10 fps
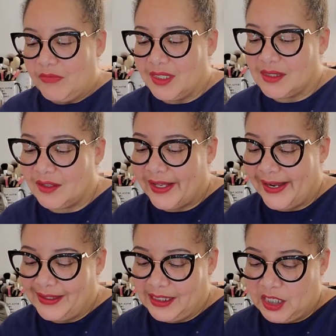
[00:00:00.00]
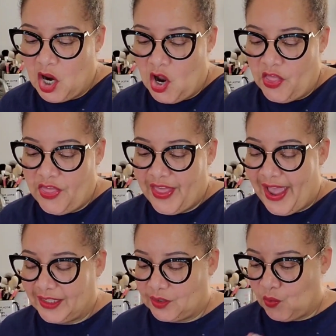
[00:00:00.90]
So
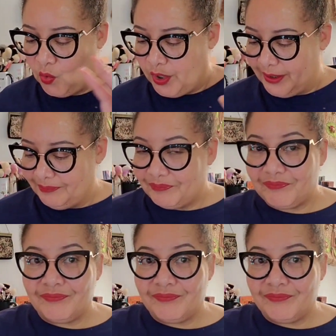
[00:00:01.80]
that's one.